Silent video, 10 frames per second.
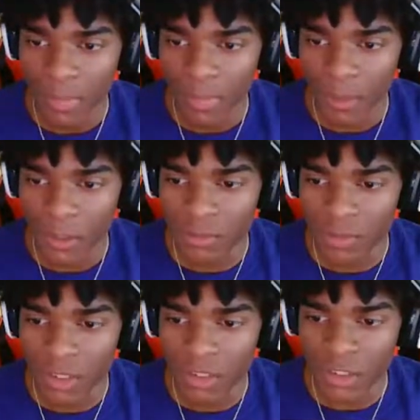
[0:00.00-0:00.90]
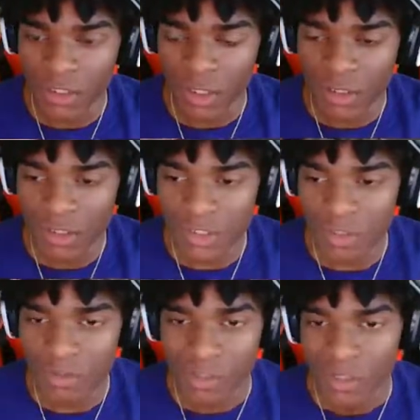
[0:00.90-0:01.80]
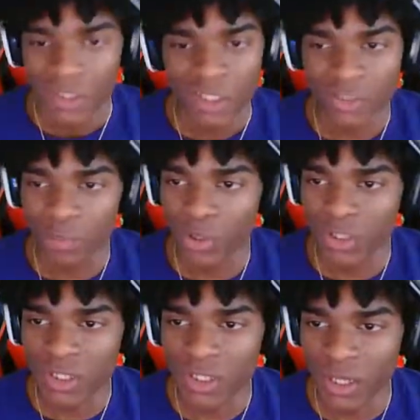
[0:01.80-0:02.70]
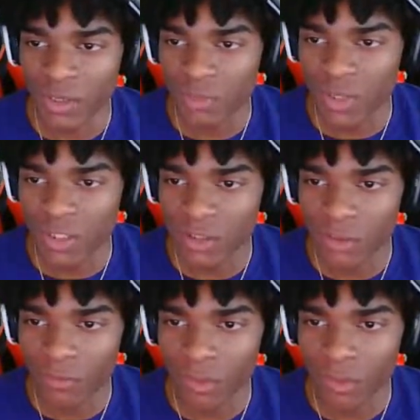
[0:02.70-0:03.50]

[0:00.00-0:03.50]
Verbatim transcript: Back to back, that's nice. Just get your points in. The game is basically over.